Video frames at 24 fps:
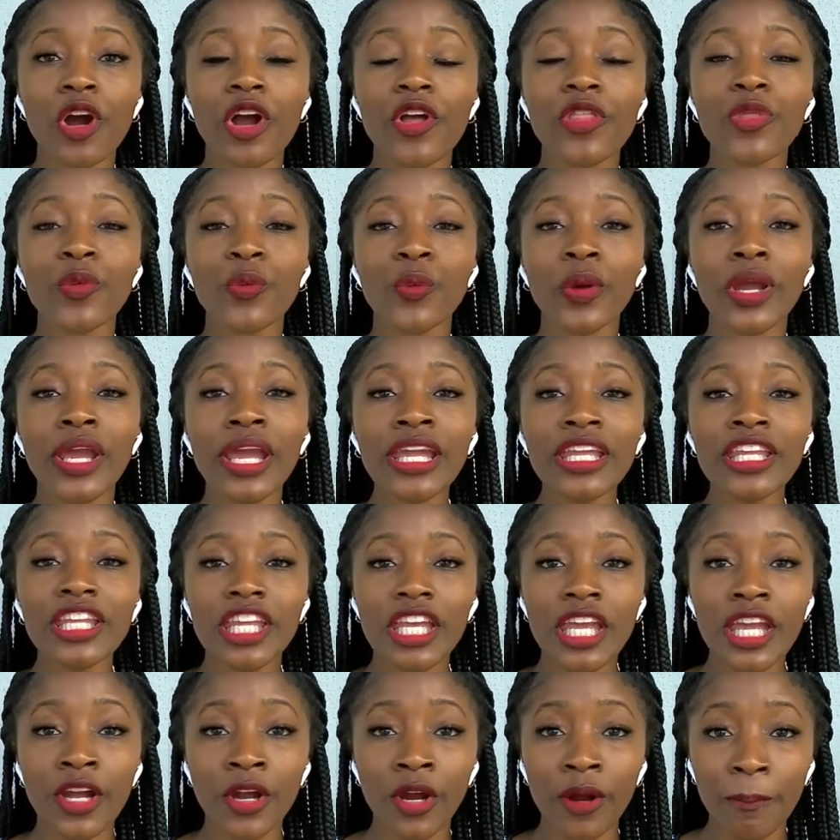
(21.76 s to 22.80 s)
for a
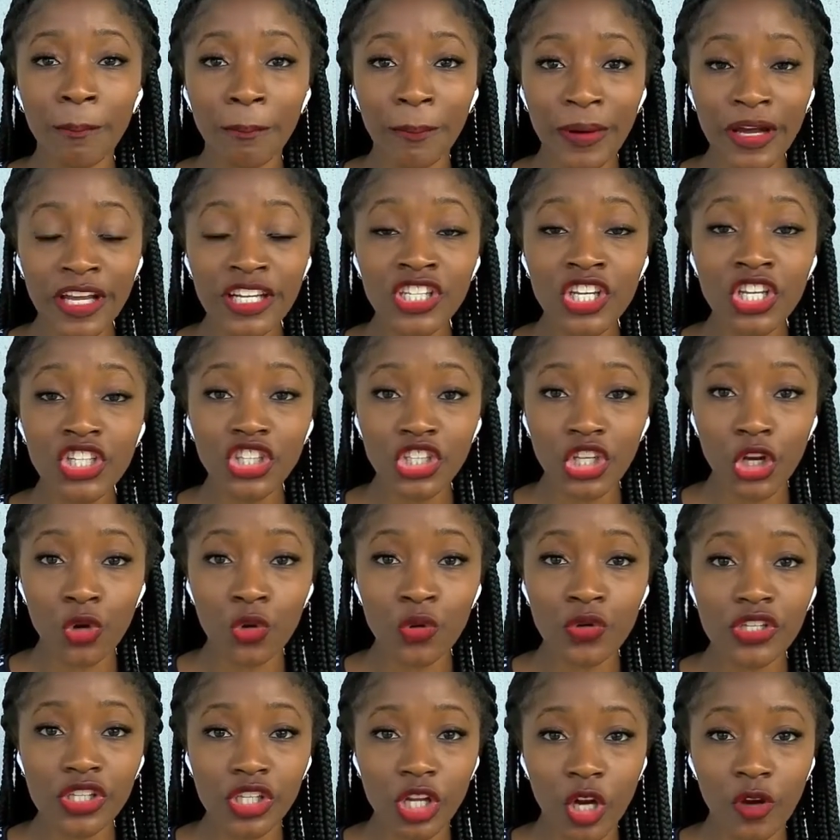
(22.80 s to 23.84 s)
three-year bus
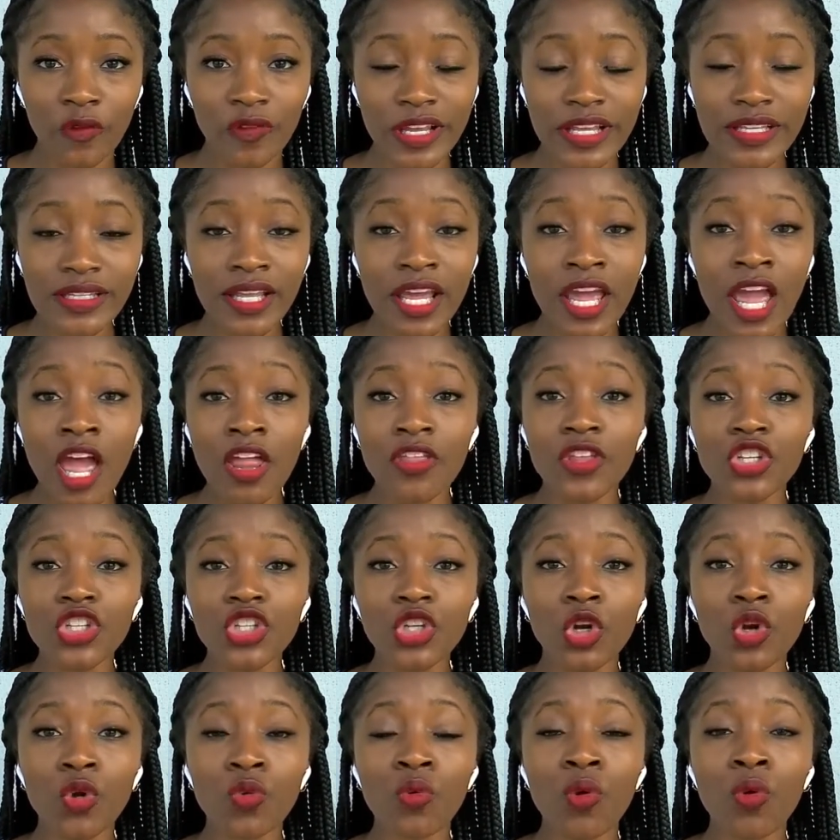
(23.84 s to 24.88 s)
shuttle service. The
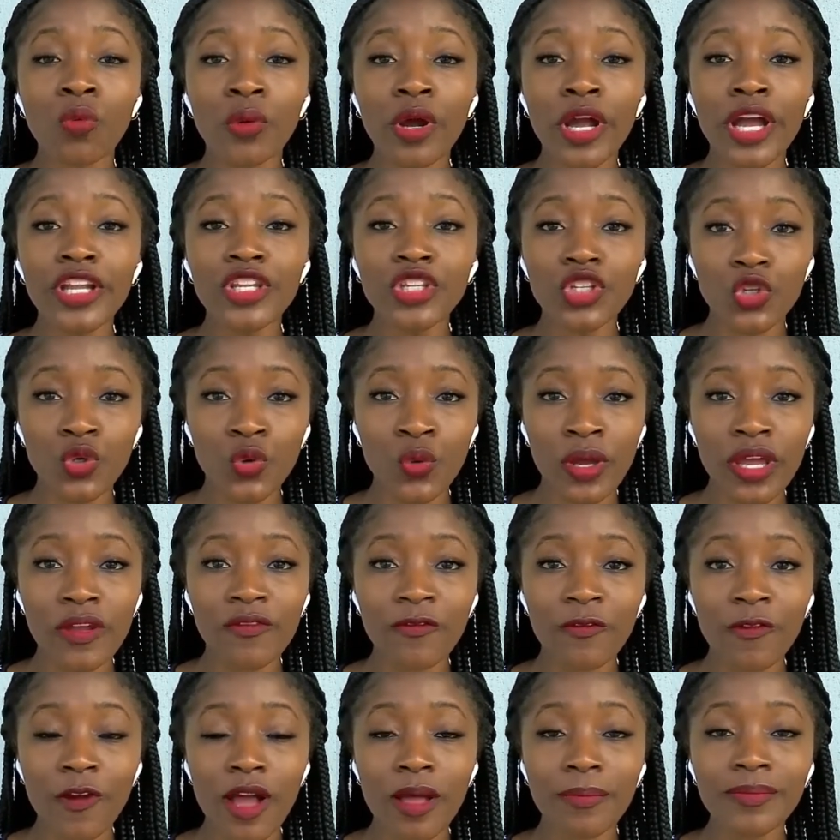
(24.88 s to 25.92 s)
shuttle will run to
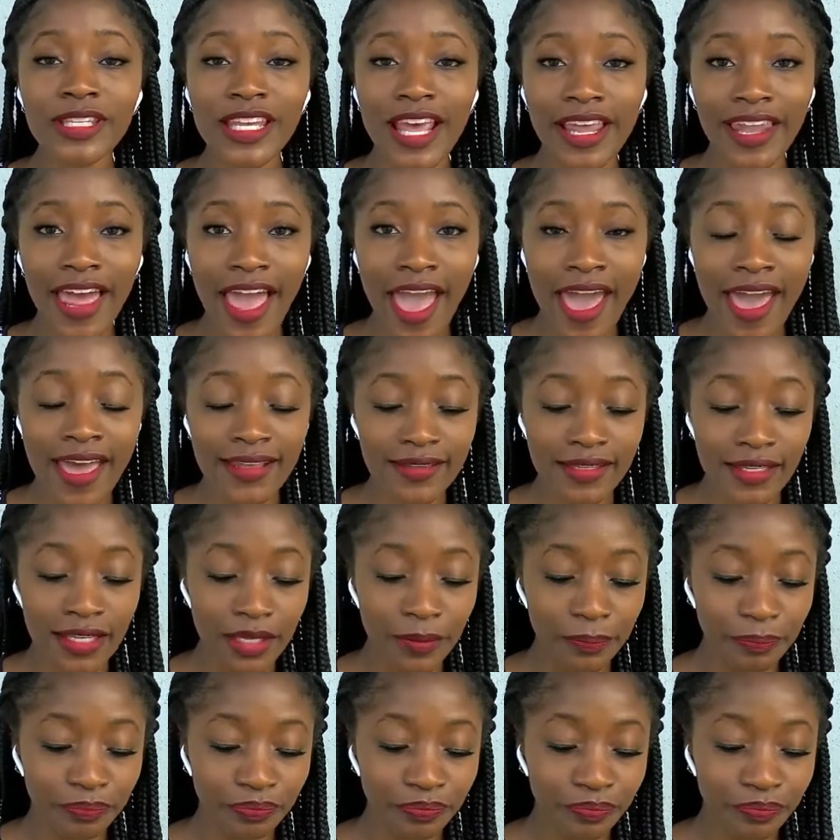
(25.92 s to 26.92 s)
and from Tallahassee